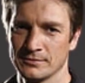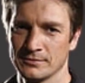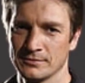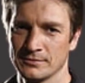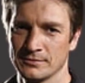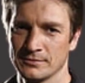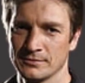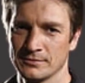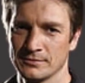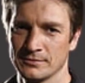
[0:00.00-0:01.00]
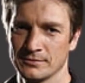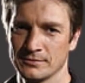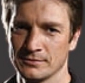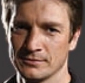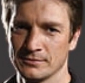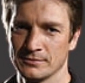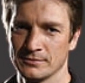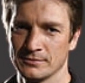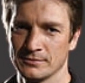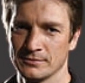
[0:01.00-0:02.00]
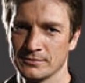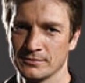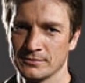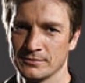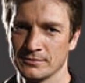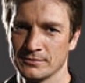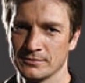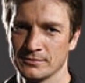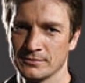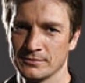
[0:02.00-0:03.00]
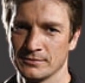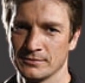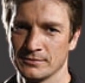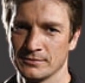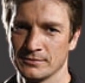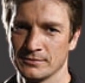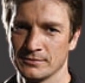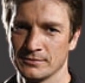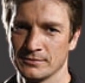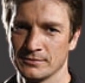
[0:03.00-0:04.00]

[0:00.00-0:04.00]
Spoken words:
[no speech]